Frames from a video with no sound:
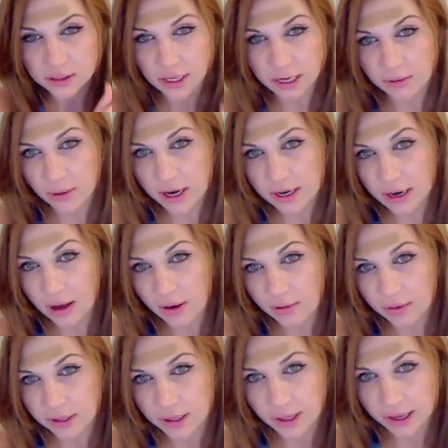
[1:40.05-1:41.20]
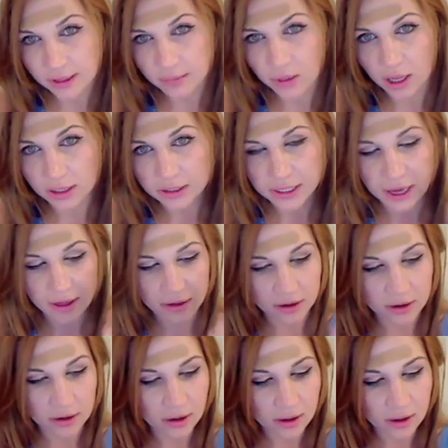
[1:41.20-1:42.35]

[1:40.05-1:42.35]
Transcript: like right now, I really like them all together.